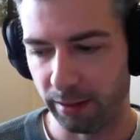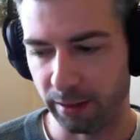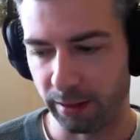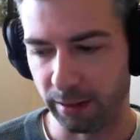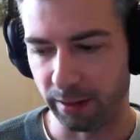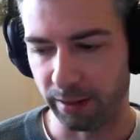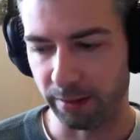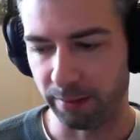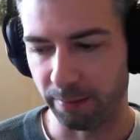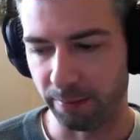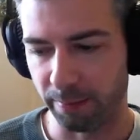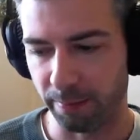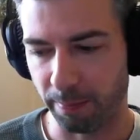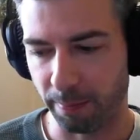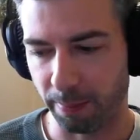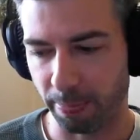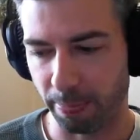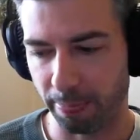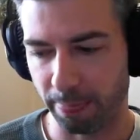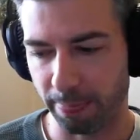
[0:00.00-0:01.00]

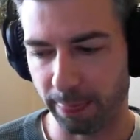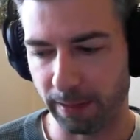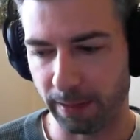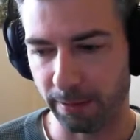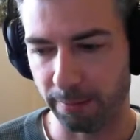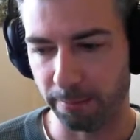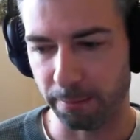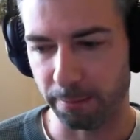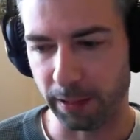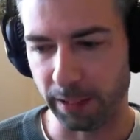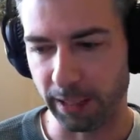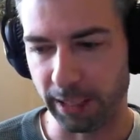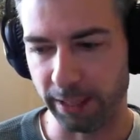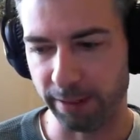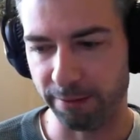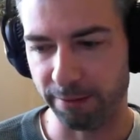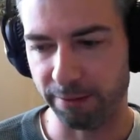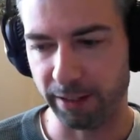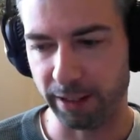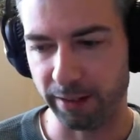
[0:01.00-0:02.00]
But
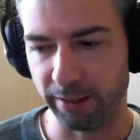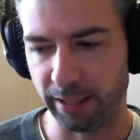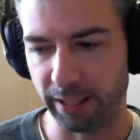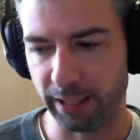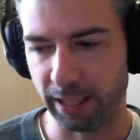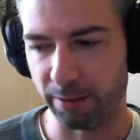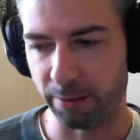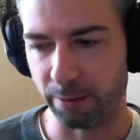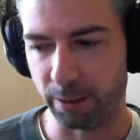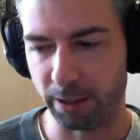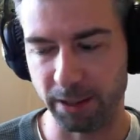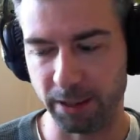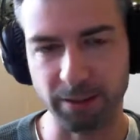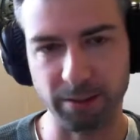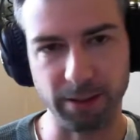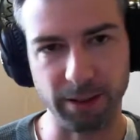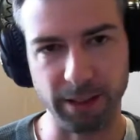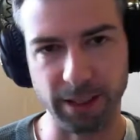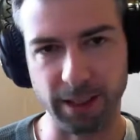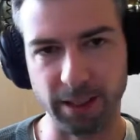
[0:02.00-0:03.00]
I felt like I
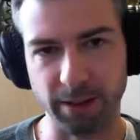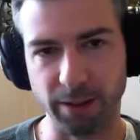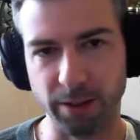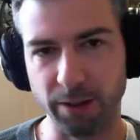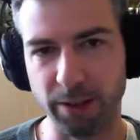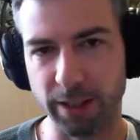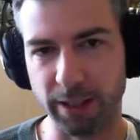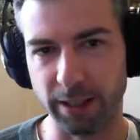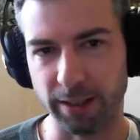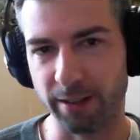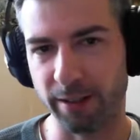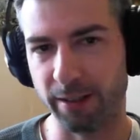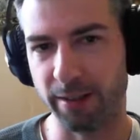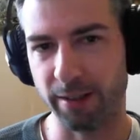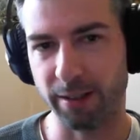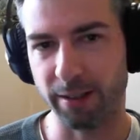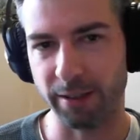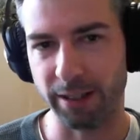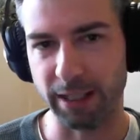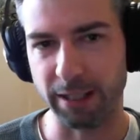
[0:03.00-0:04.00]
wasn't really learning
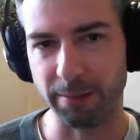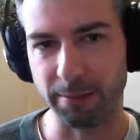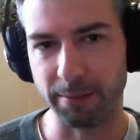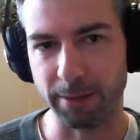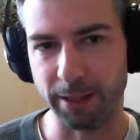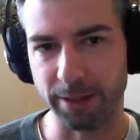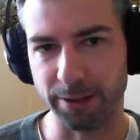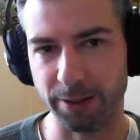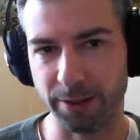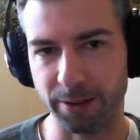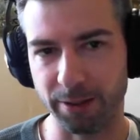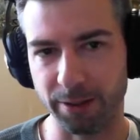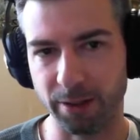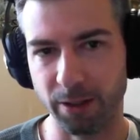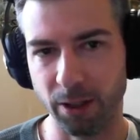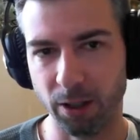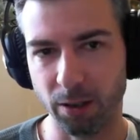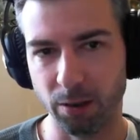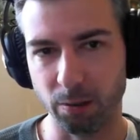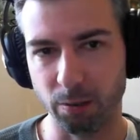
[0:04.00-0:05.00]
all that much
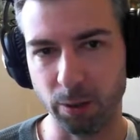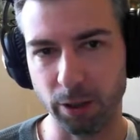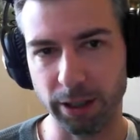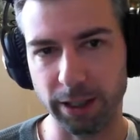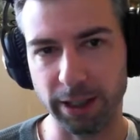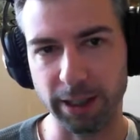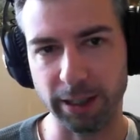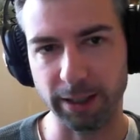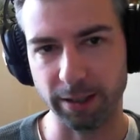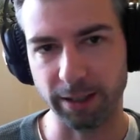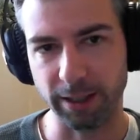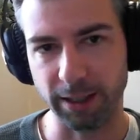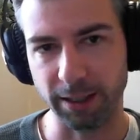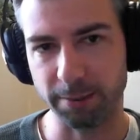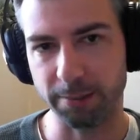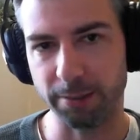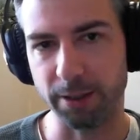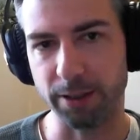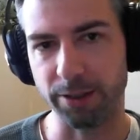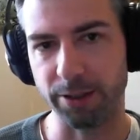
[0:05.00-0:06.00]
working on
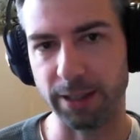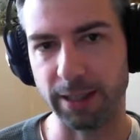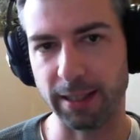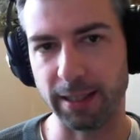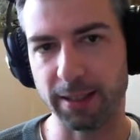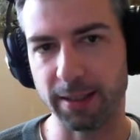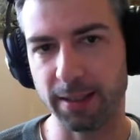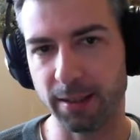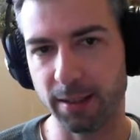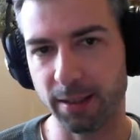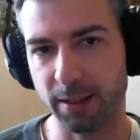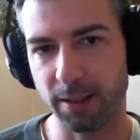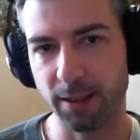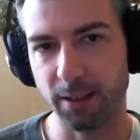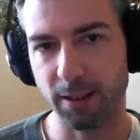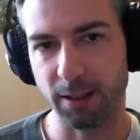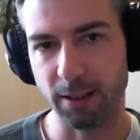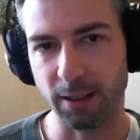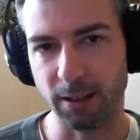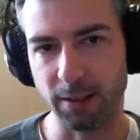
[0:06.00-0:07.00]
these projects
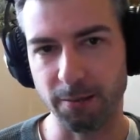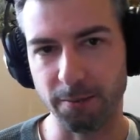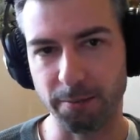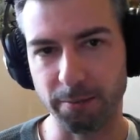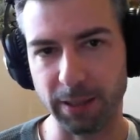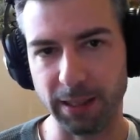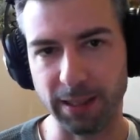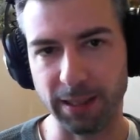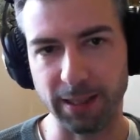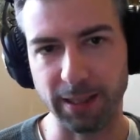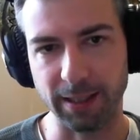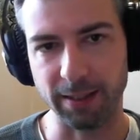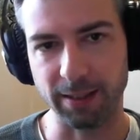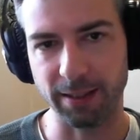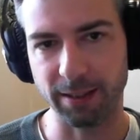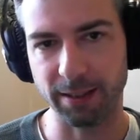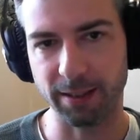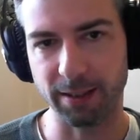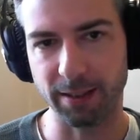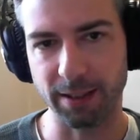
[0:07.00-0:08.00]

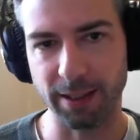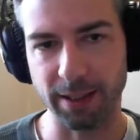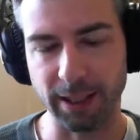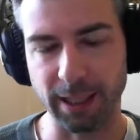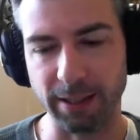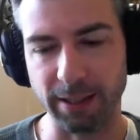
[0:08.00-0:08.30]
because